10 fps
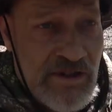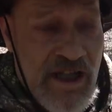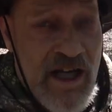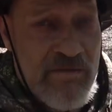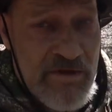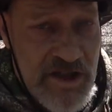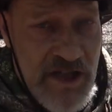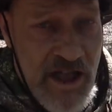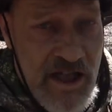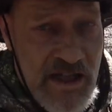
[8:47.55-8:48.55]
Had a
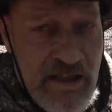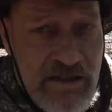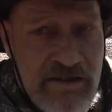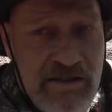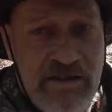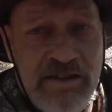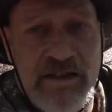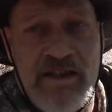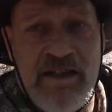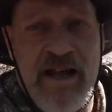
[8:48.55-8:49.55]
machete.
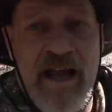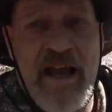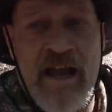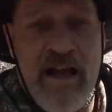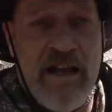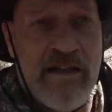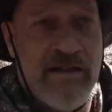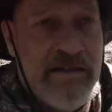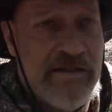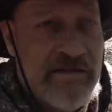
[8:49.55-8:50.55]
It had